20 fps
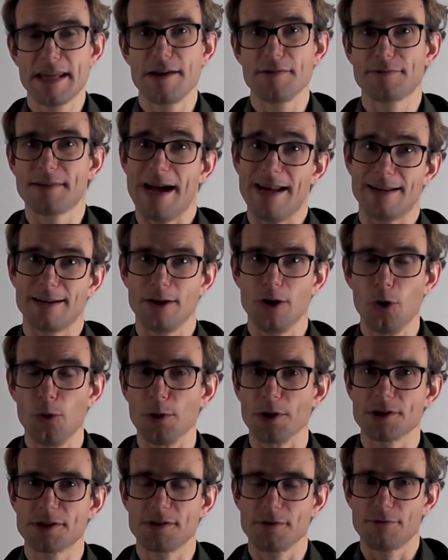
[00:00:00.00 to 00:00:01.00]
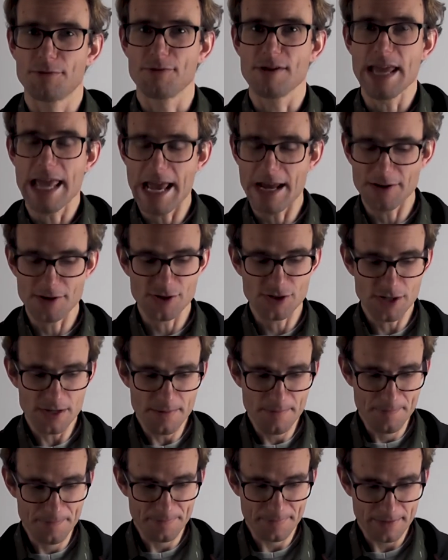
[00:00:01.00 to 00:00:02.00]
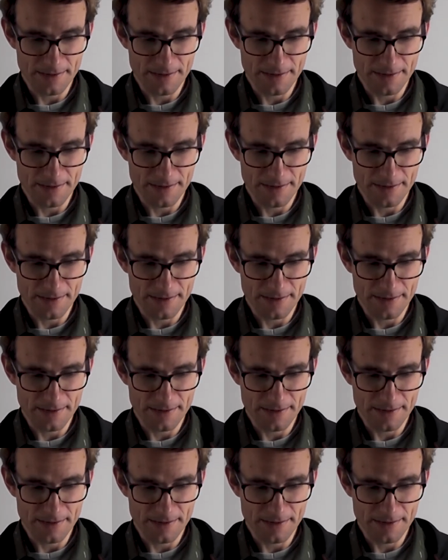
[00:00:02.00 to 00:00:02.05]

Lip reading: if that lowers the free energy.